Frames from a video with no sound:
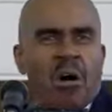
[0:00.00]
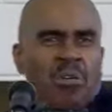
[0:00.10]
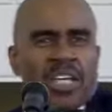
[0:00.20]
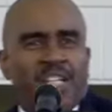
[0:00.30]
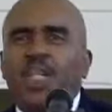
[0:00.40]

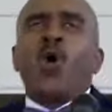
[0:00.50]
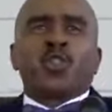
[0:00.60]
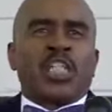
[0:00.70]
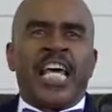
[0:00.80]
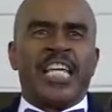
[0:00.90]
Holy
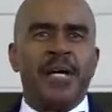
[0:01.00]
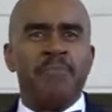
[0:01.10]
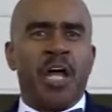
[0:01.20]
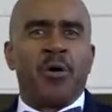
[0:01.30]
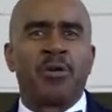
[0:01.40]
Ghost let
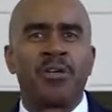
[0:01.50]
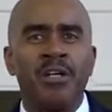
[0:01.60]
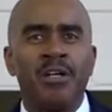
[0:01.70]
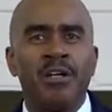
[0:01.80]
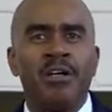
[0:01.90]
him know
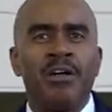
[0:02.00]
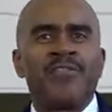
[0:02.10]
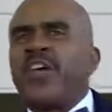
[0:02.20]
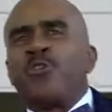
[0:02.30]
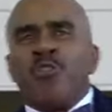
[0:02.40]

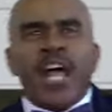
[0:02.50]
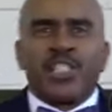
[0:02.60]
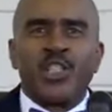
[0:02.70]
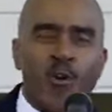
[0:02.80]
there is